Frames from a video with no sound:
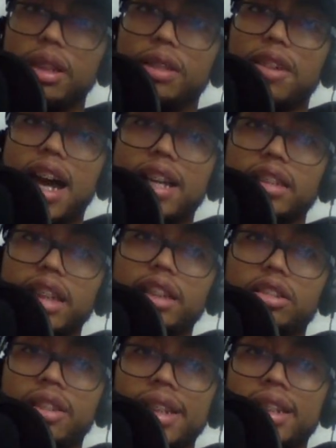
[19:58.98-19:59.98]
Ryan
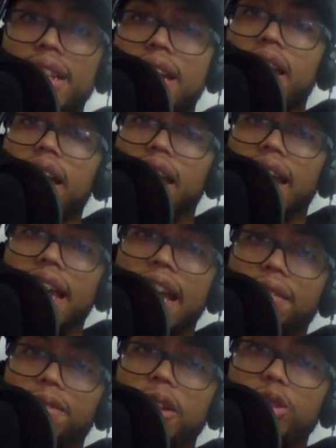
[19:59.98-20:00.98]
Lindgren,
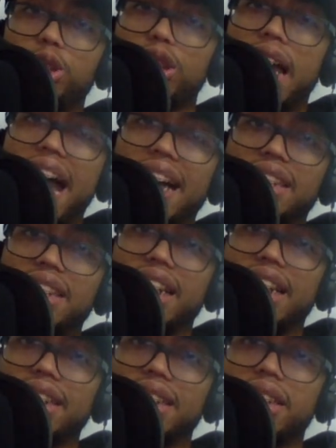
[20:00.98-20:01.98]
and future
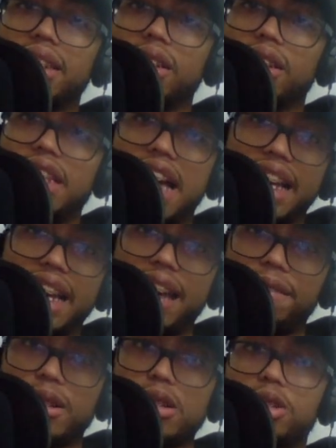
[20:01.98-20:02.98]
assets like
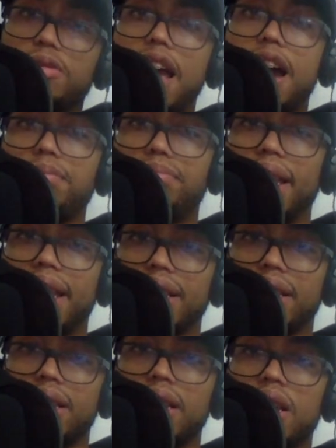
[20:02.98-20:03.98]
a first-round pick.